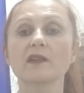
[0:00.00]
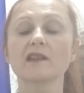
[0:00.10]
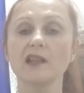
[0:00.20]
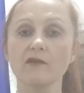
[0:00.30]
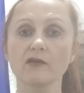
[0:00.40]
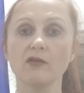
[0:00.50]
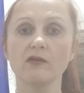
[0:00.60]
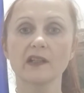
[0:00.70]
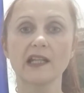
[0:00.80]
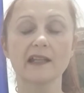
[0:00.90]
what several
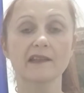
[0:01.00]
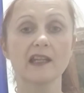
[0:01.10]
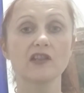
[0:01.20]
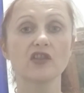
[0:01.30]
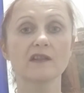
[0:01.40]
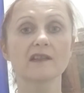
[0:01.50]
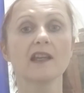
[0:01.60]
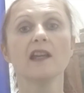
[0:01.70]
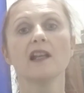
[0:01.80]
organizations,